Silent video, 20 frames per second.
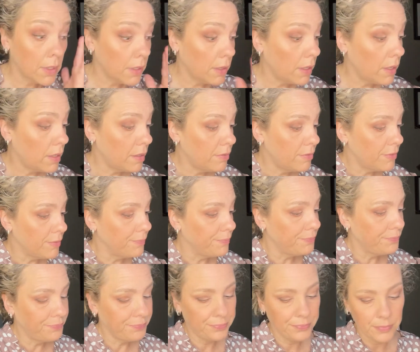Love.
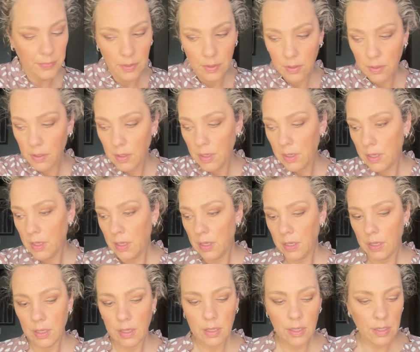
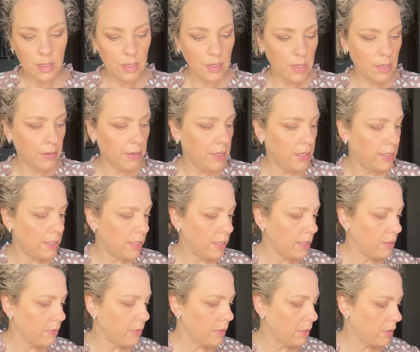And now I need to hit
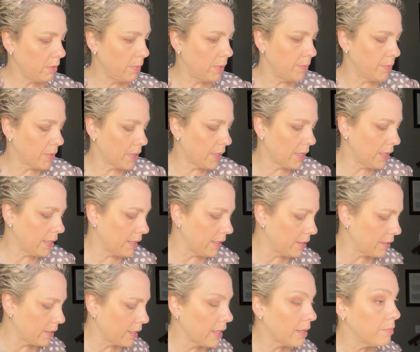it with a little bit more
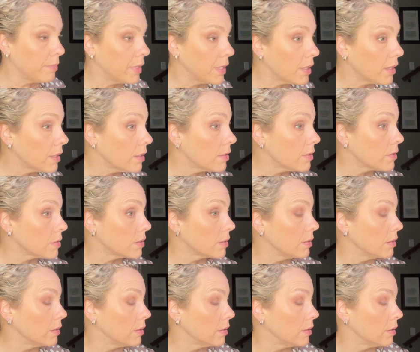eyeliner again because
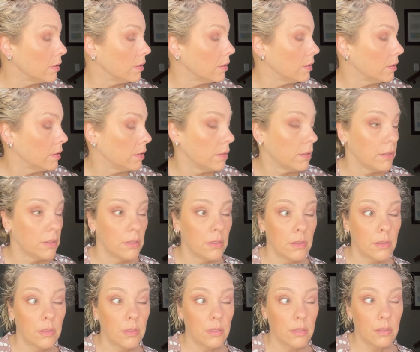
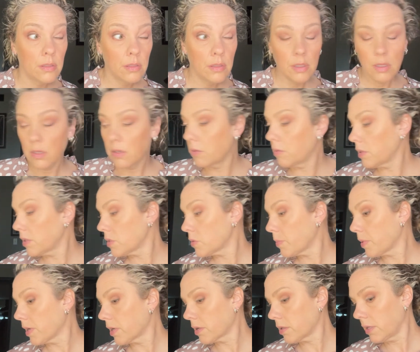I don't want
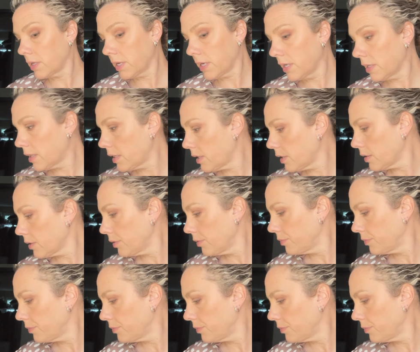sparkly eyeliner.